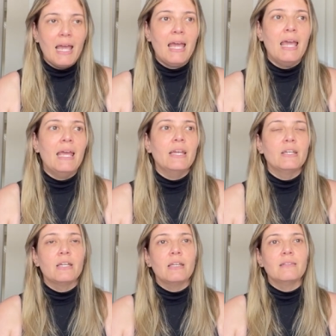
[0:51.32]

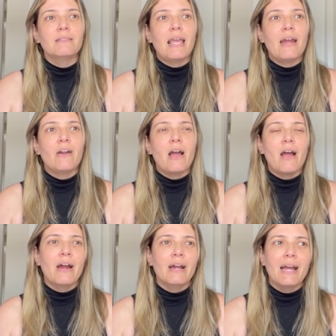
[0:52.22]
And there
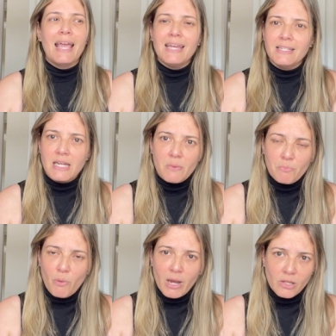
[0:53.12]
are
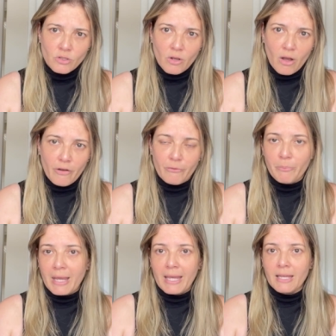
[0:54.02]
18 points of
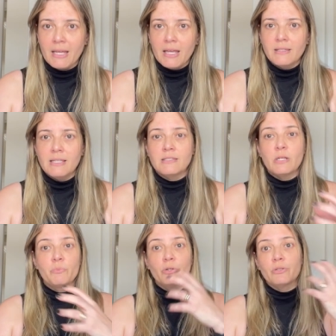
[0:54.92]
pain
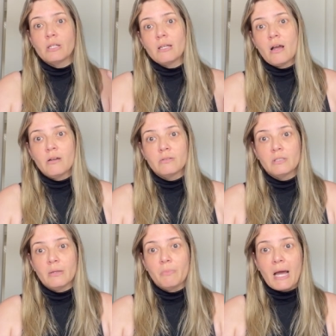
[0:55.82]
distributed on
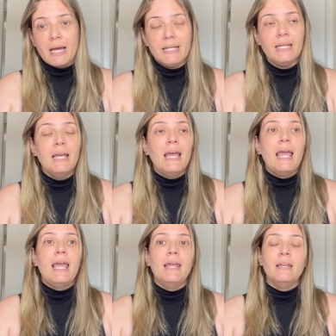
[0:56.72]
the body.
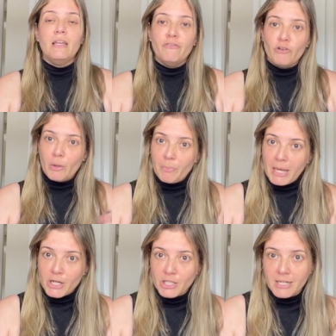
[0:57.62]
And if your
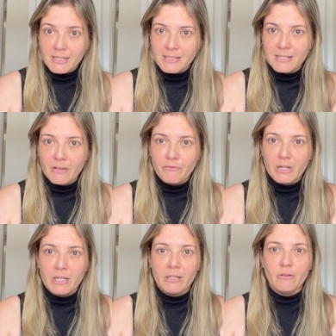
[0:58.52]
patient is
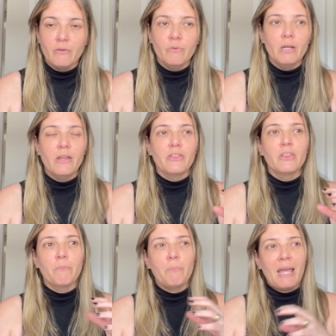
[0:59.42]
suffering with
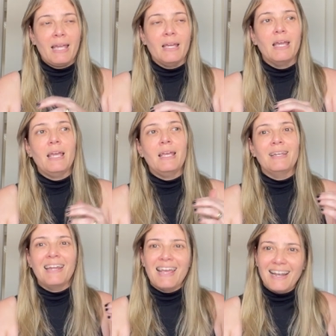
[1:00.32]
pain in
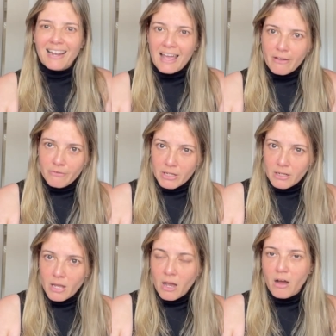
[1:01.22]
11
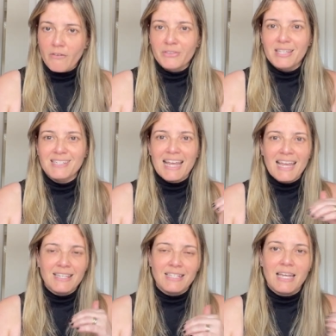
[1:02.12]
of these
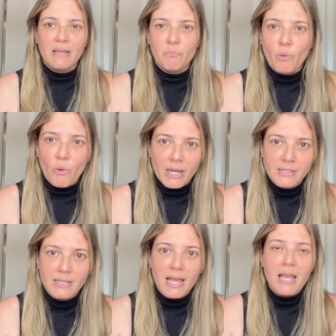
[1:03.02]
18 points,